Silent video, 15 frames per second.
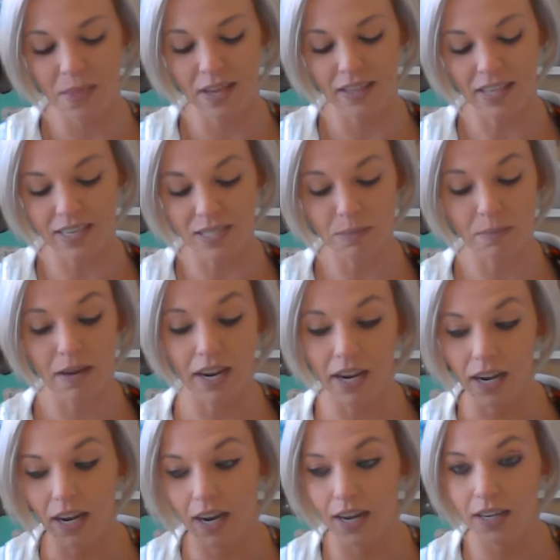That's my
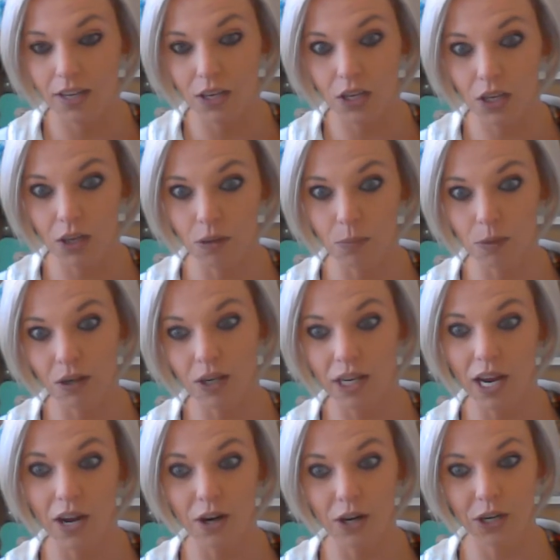humor,
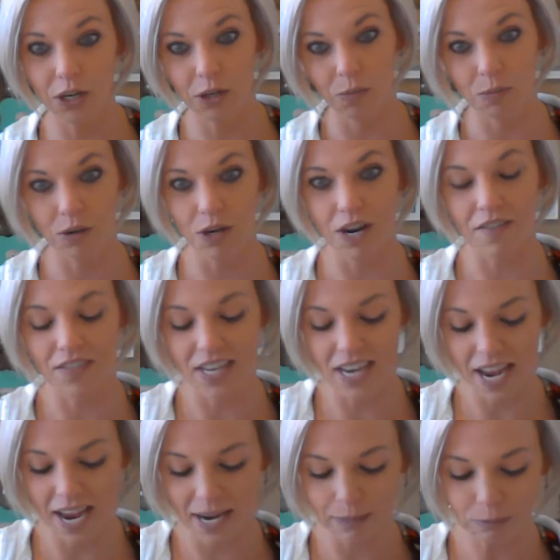gutter humor of the
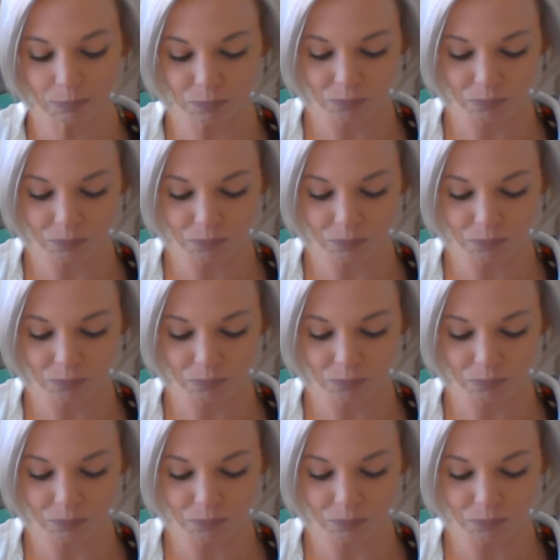day.